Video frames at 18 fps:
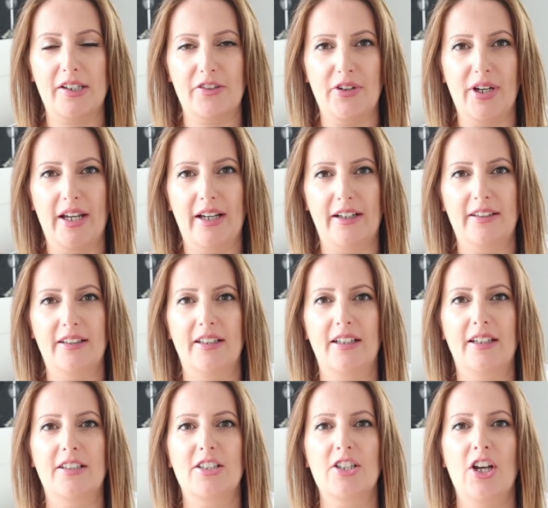
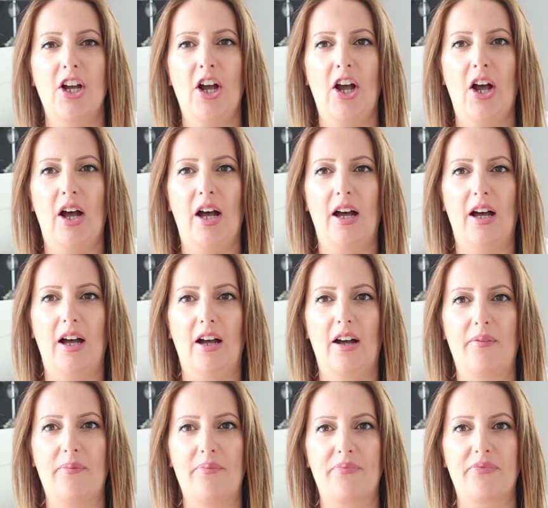reacted
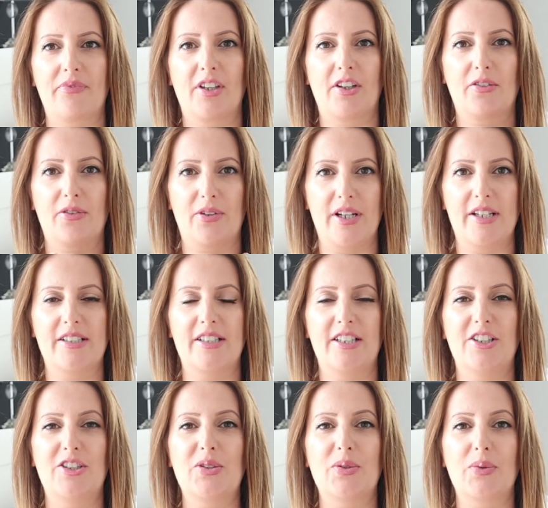
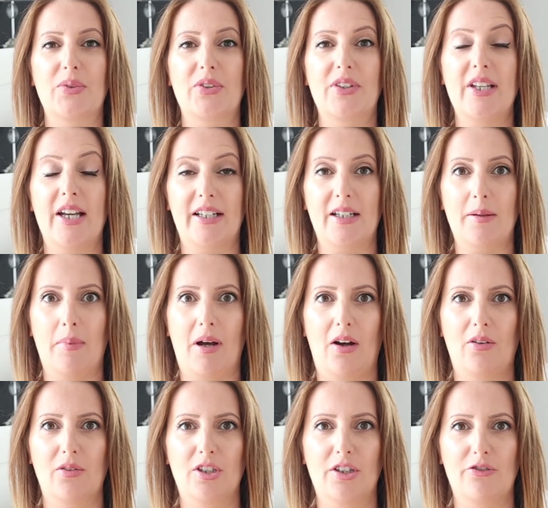crazy to that
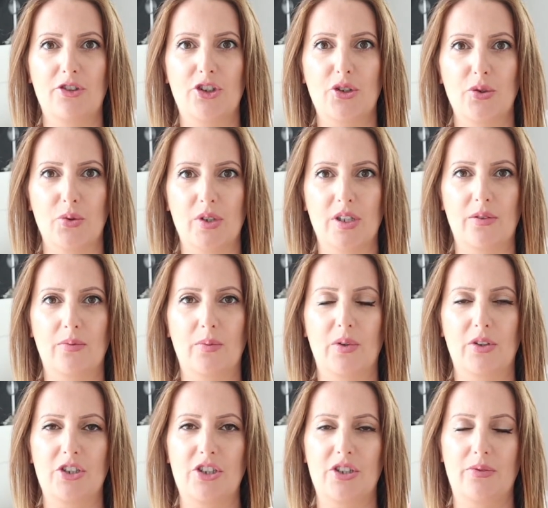amount of sugar,
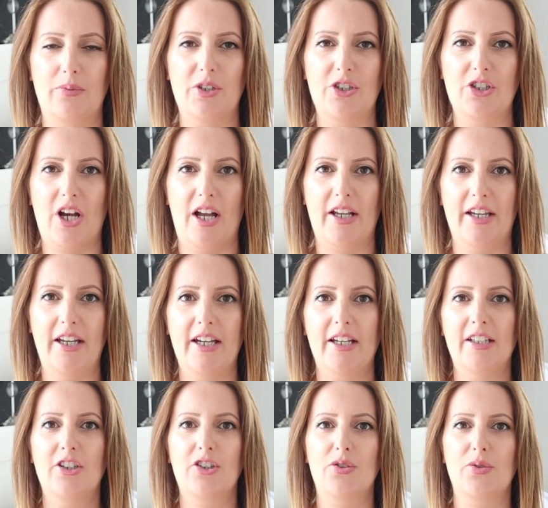which I
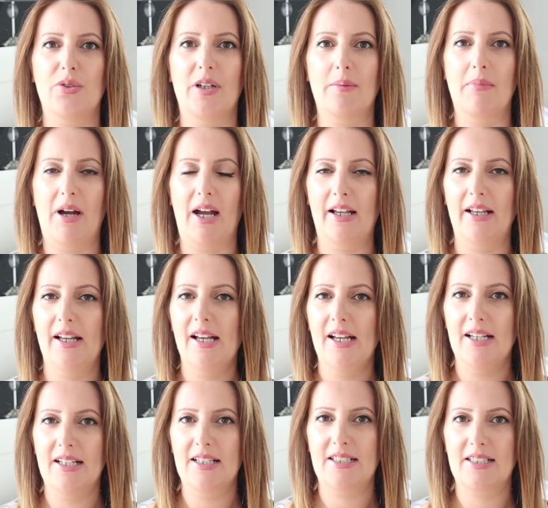had during my
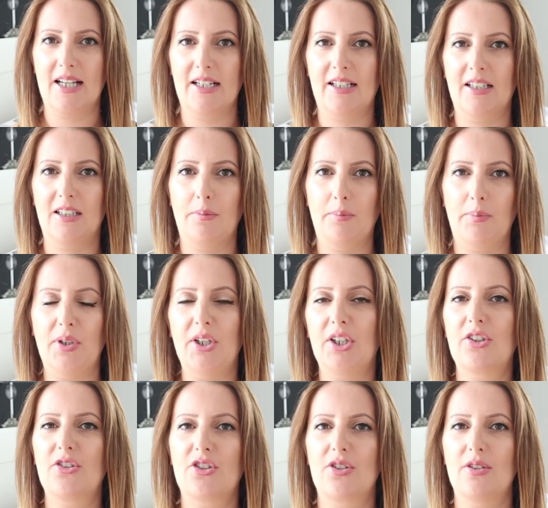second
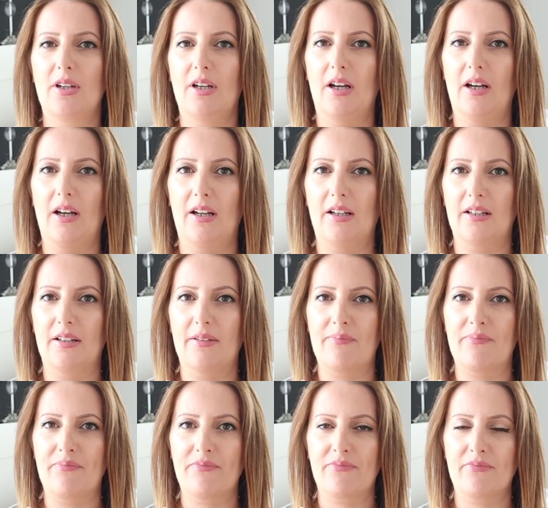big
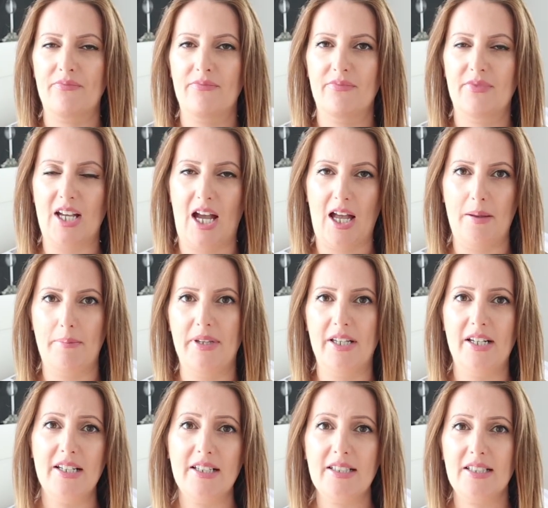
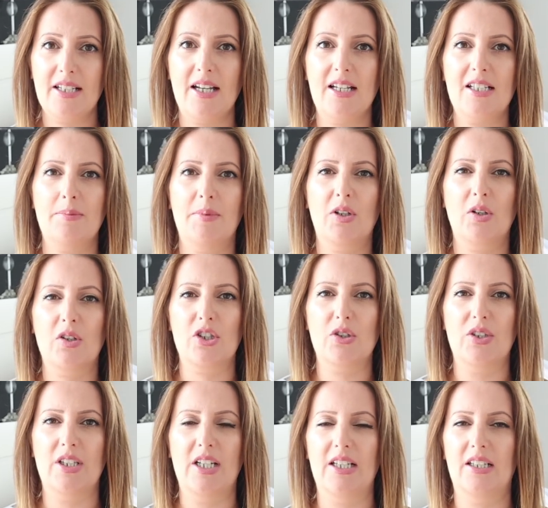diabetes test,
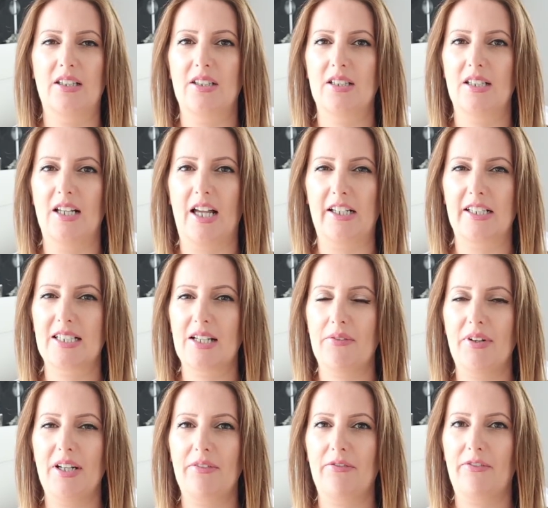because you get like
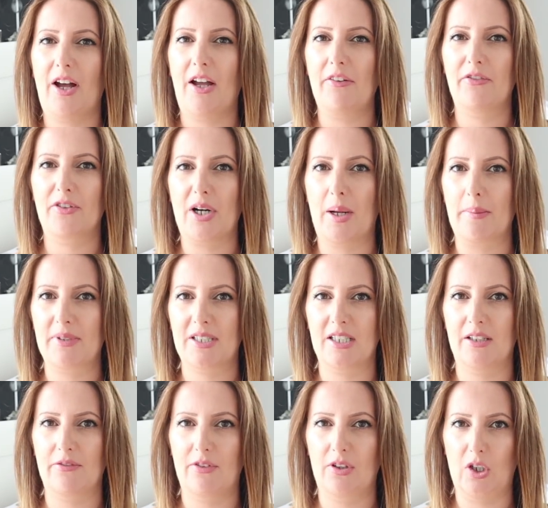75 grams
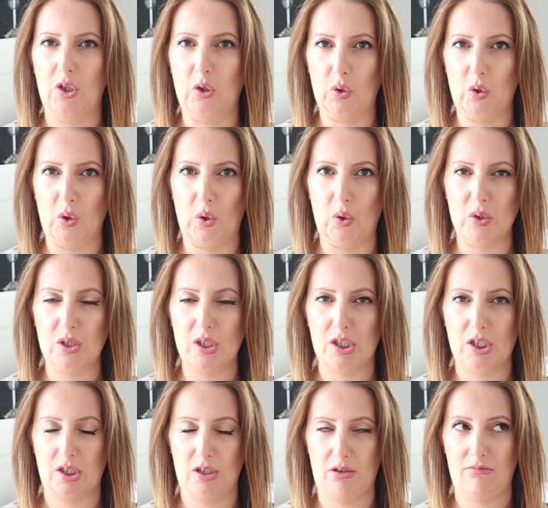of
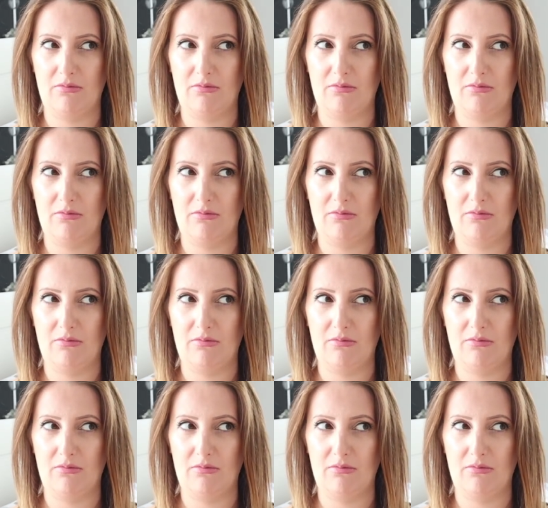glucose